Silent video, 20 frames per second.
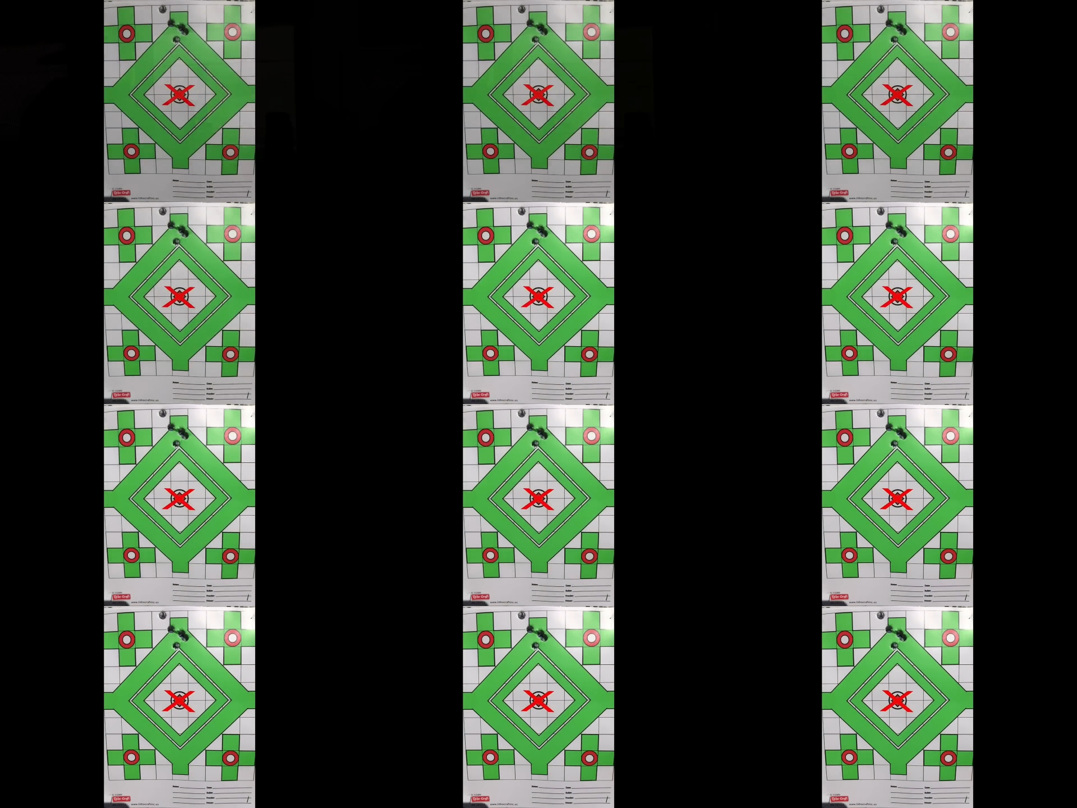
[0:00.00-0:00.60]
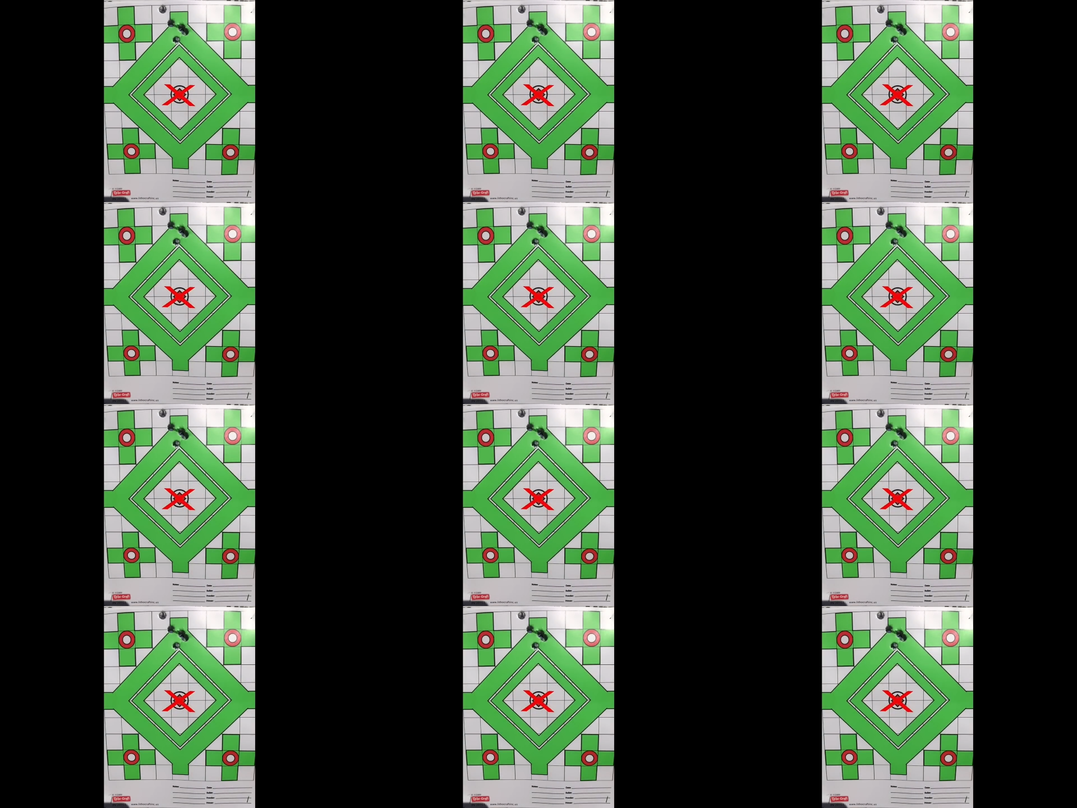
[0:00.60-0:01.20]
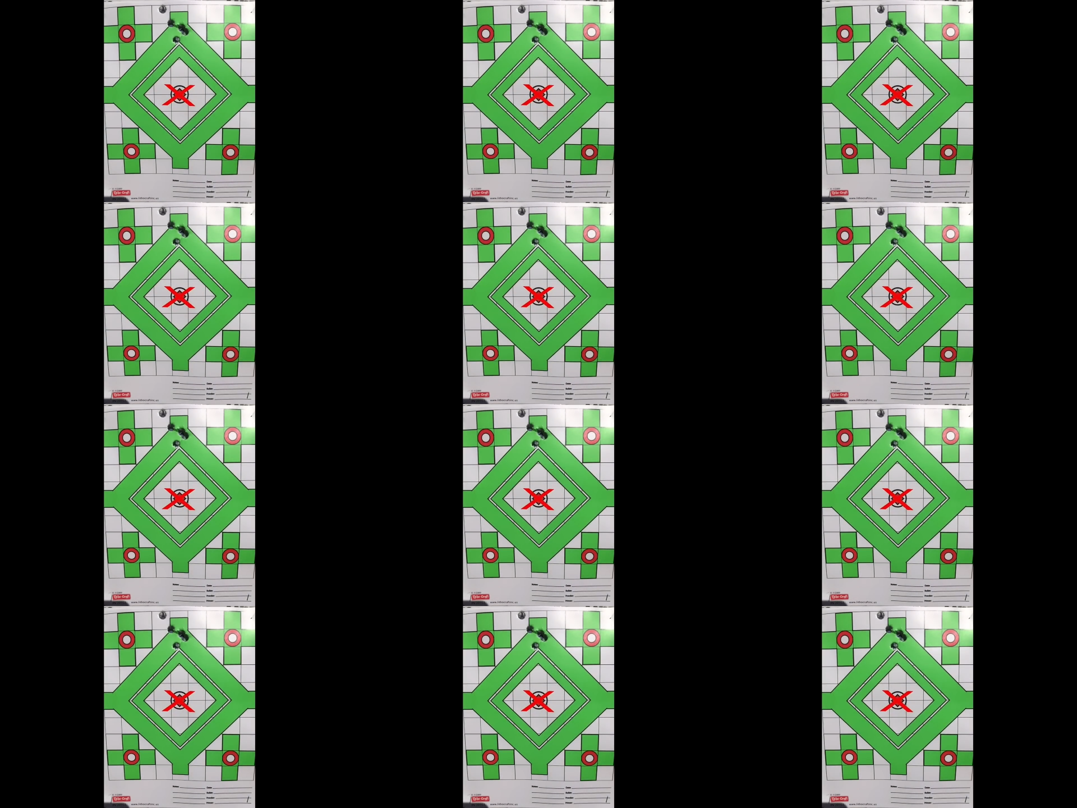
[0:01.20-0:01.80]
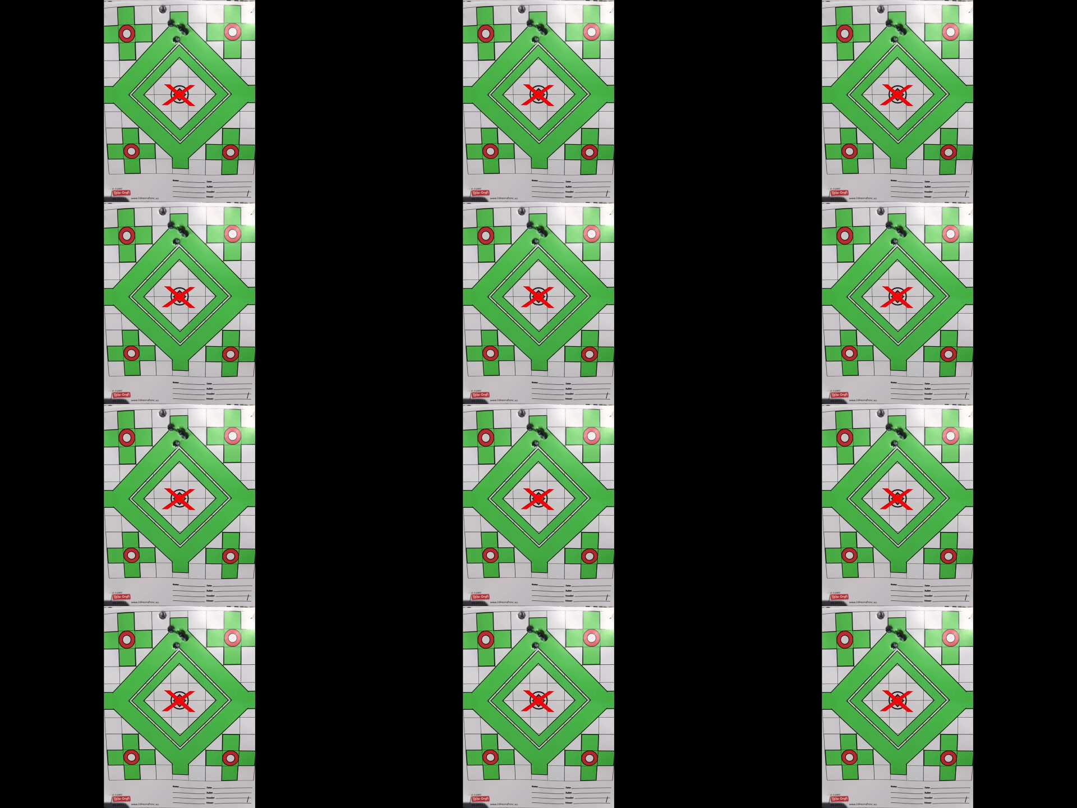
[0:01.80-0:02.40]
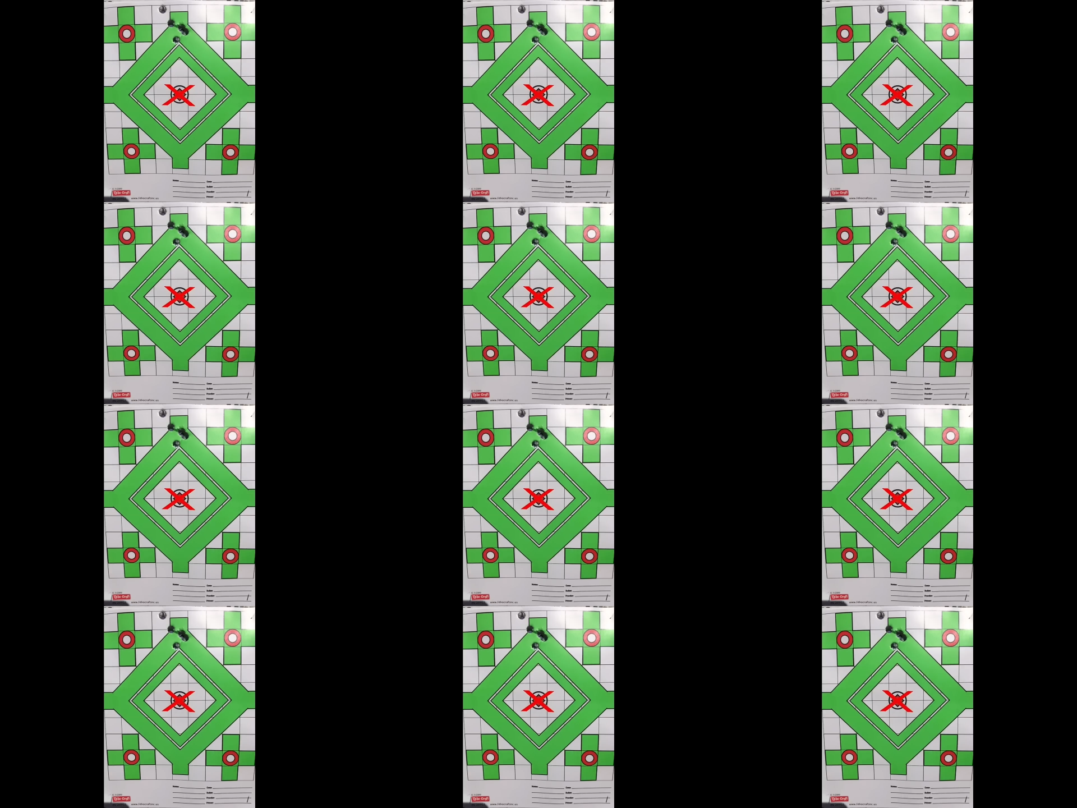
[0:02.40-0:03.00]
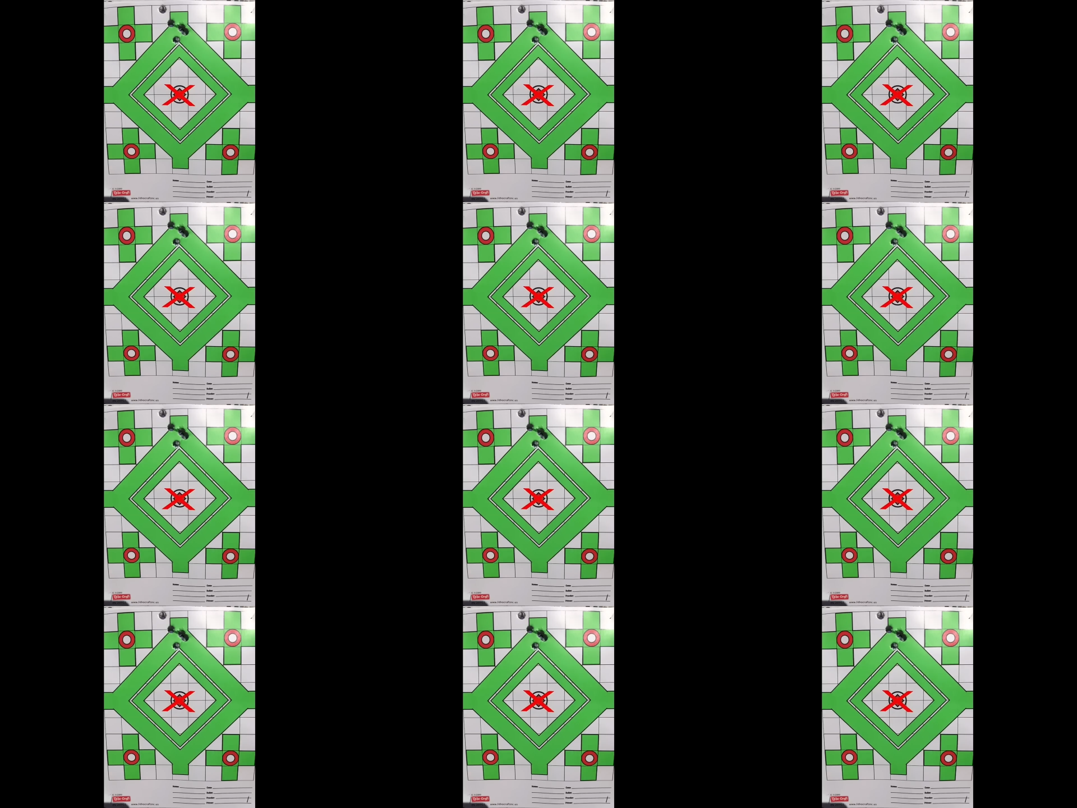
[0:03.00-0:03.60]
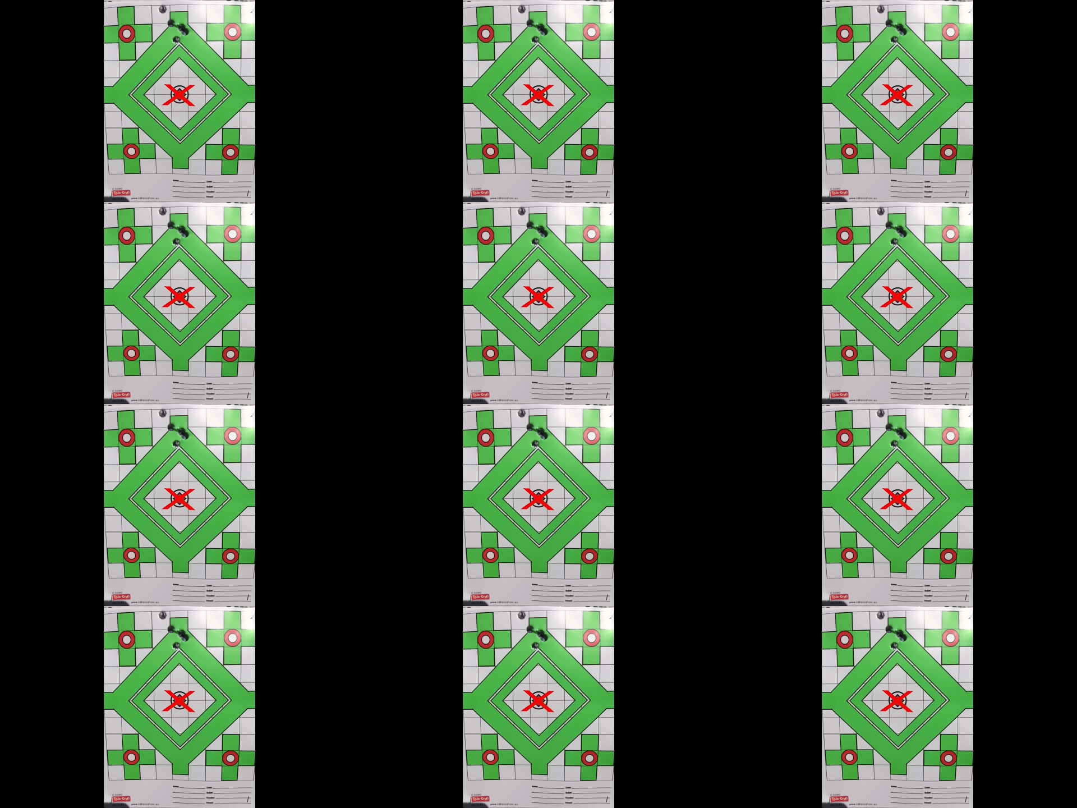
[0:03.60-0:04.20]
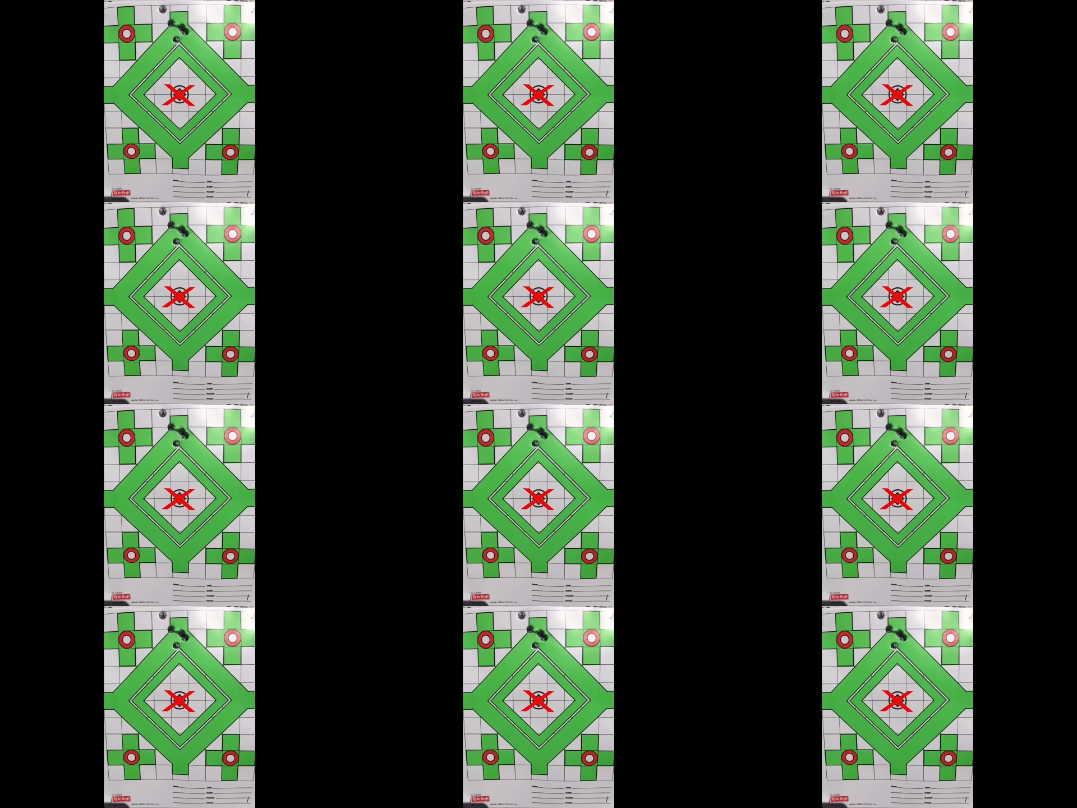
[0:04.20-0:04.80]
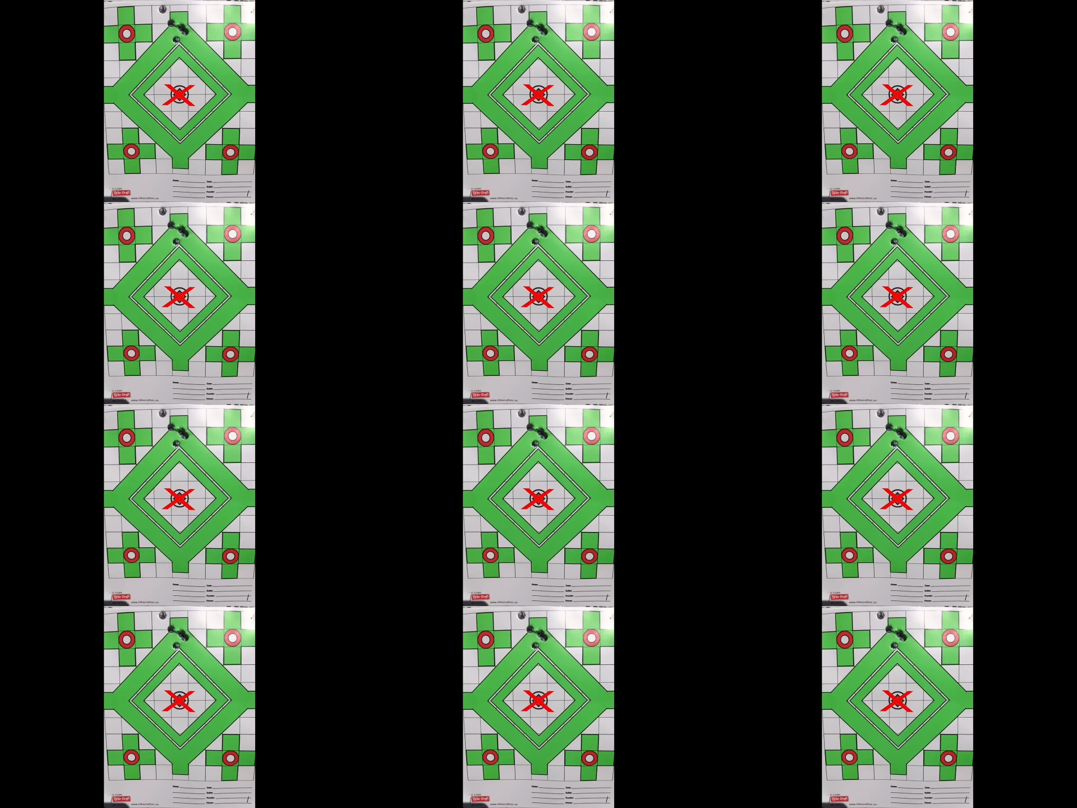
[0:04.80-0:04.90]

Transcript: [unreadable: no face in view]